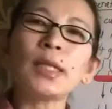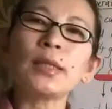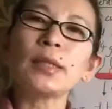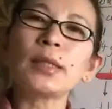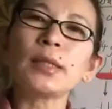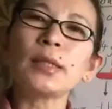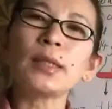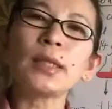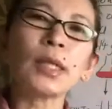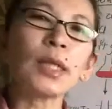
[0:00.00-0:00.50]

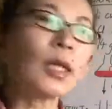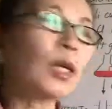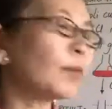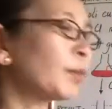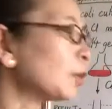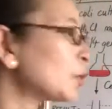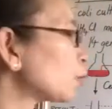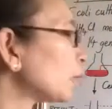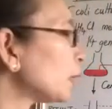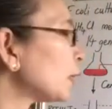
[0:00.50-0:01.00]
density
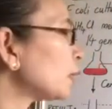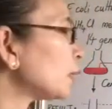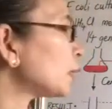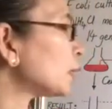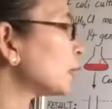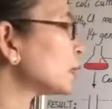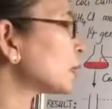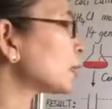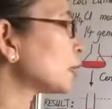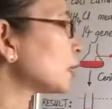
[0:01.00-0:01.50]
between the
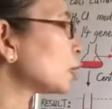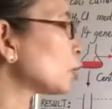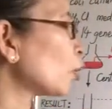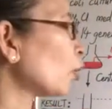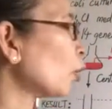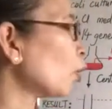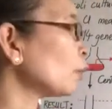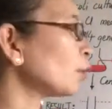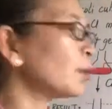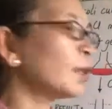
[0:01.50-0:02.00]
density
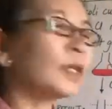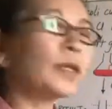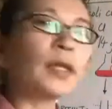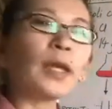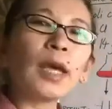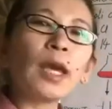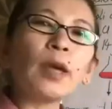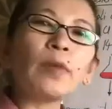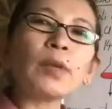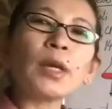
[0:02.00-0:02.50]
of the
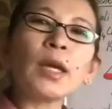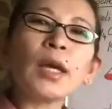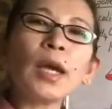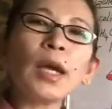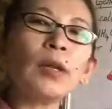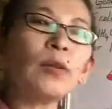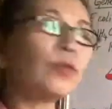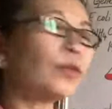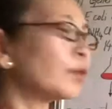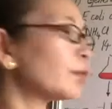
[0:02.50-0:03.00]
heavier
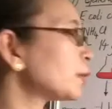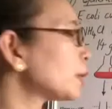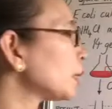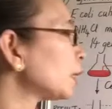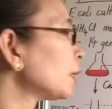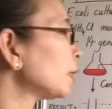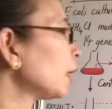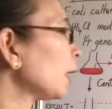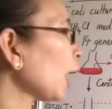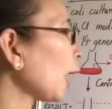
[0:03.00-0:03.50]

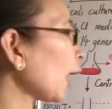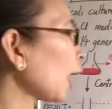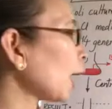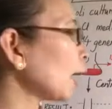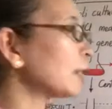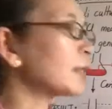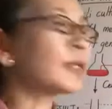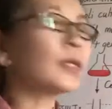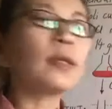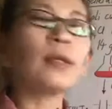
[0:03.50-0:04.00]
N15
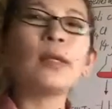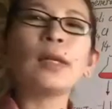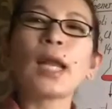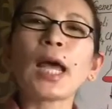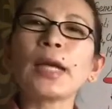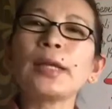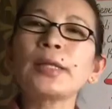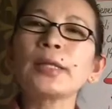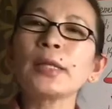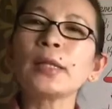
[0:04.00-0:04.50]
and the
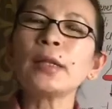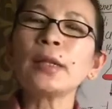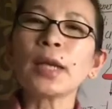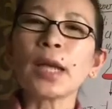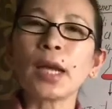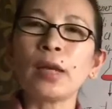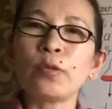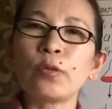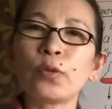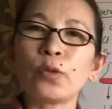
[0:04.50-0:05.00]
lighter
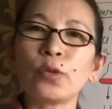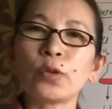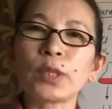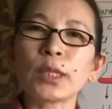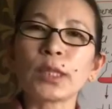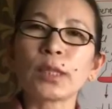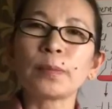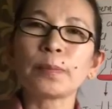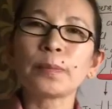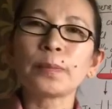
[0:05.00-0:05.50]

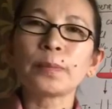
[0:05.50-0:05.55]
N14.